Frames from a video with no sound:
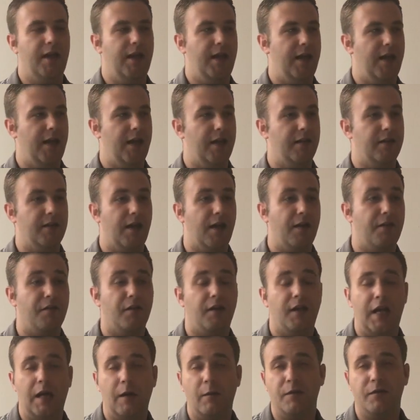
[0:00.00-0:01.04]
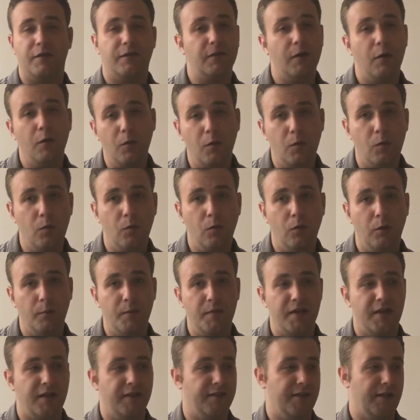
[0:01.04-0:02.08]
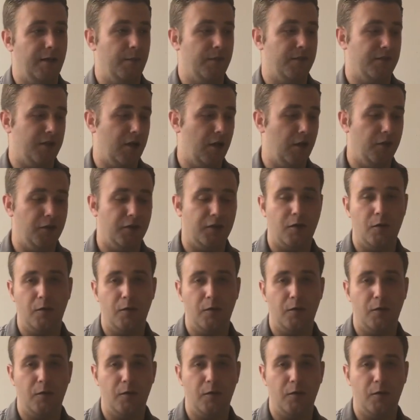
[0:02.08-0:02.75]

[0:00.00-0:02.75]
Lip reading: and I thought I was so cool because I was color